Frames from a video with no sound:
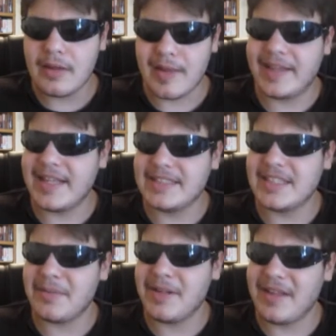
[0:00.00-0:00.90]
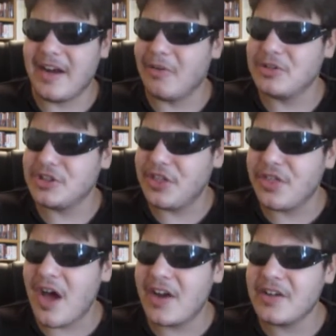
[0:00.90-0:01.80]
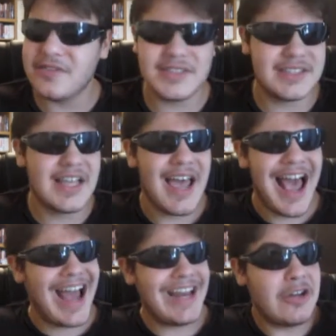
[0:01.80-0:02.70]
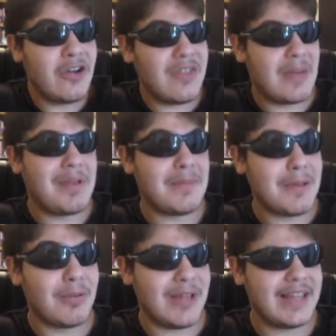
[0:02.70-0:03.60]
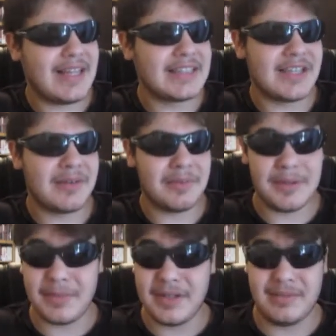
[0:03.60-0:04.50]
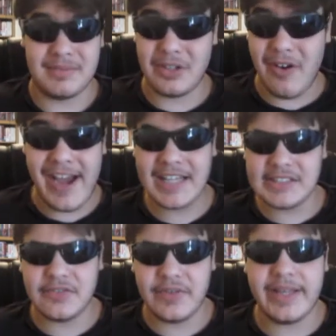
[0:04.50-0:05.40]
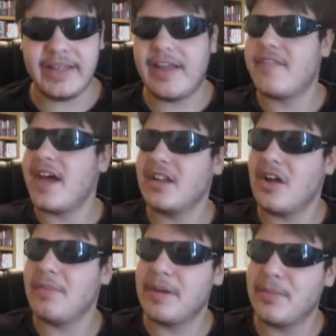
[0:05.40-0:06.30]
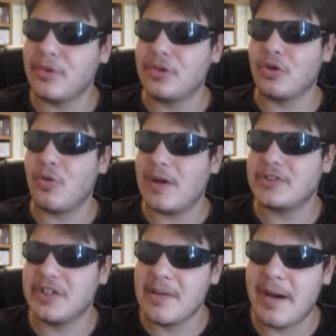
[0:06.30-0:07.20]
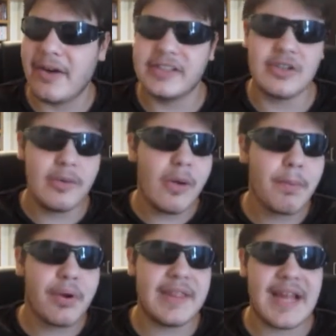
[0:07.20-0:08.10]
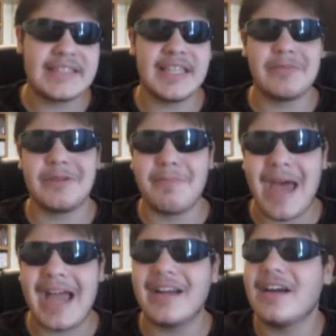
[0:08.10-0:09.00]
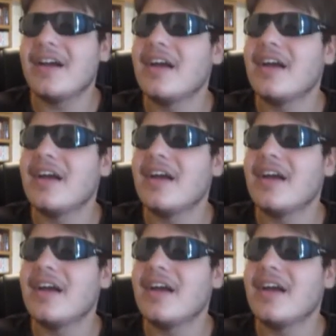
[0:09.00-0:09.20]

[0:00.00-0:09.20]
like that segment that I originally thought of since I didn't know that many people like that segment, but you know, as of lately, I've had a lot of people, you know, questioning about it. So I'm going to bring that segment back.